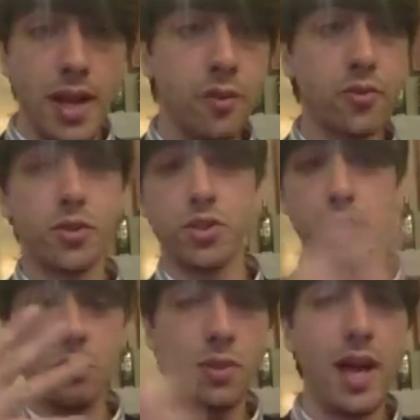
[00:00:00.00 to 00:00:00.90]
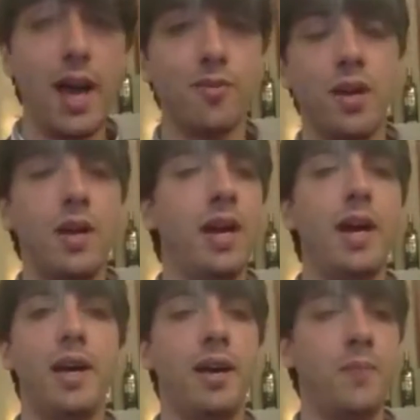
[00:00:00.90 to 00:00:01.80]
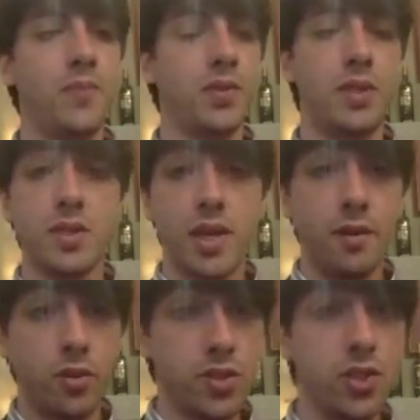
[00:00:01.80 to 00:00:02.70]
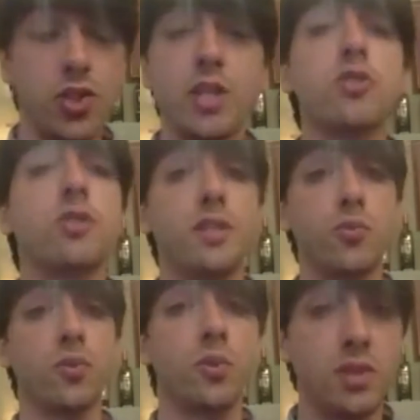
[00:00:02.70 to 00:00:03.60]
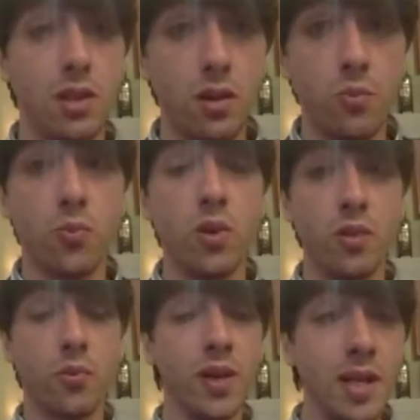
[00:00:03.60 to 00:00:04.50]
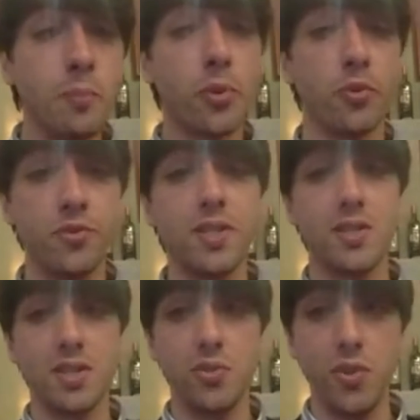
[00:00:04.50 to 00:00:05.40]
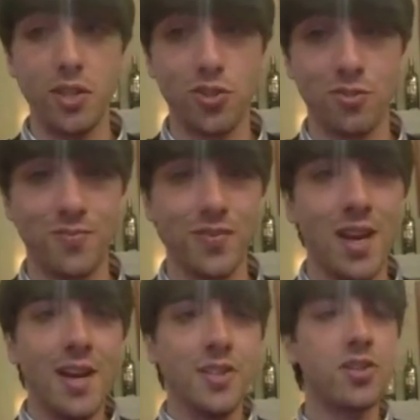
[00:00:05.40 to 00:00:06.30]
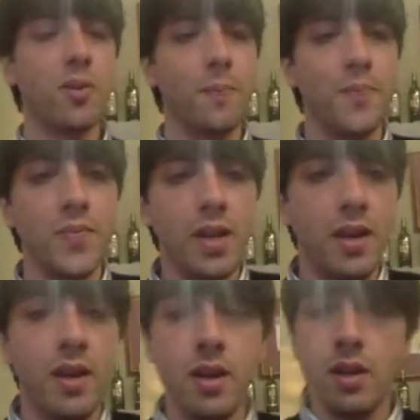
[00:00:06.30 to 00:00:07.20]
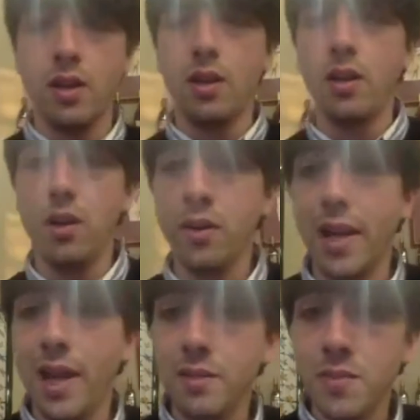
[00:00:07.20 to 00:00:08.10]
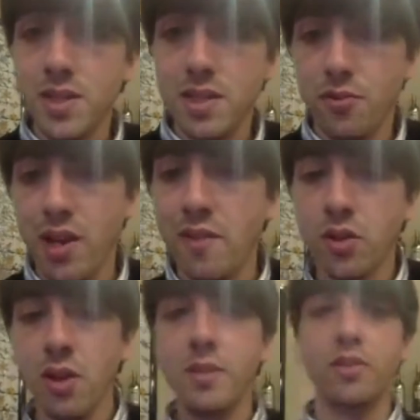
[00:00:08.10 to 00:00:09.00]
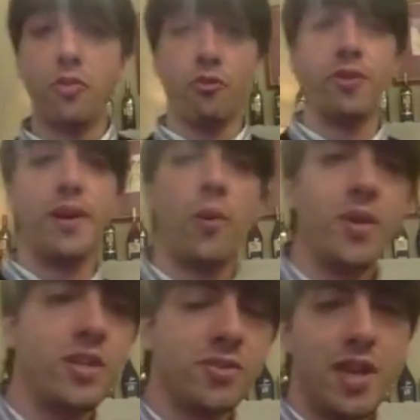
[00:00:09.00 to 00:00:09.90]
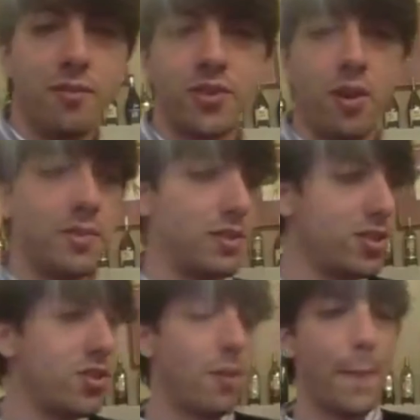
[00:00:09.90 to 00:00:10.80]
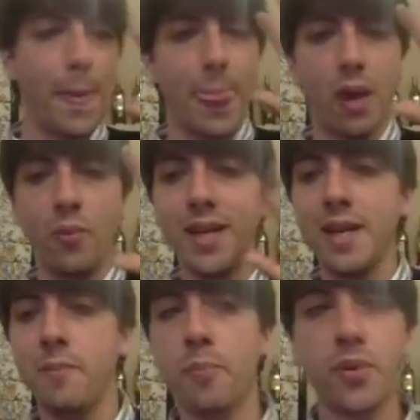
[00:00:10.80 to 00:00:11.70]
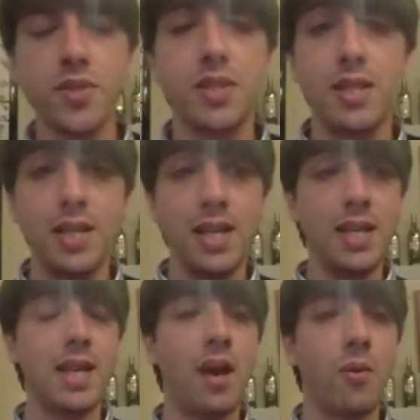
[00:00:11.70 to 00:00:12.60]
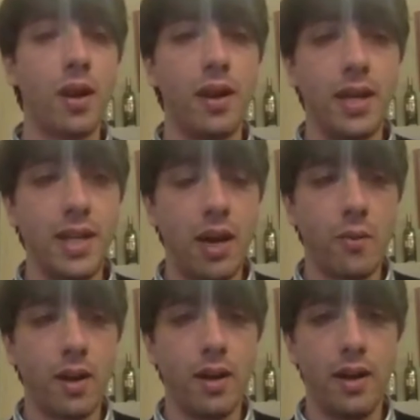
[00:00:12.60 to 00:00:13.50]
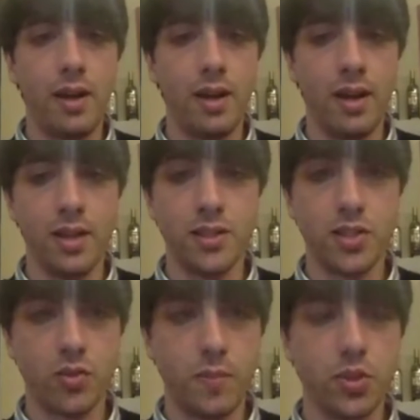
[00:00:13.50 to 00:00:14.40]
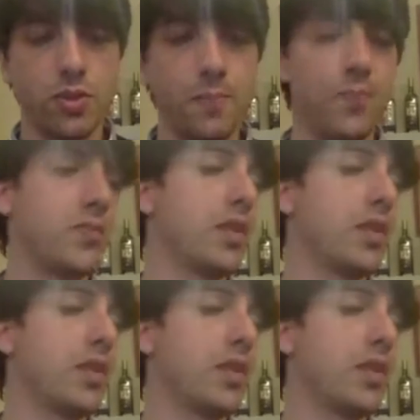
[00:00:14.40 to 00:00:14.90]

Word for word: and of course you will have um, this kind of oxygenation that would, will really improve the situation. So, okay, let me see if we have comments. For now, we don't have comments, so we can proceed in our in our uh, description.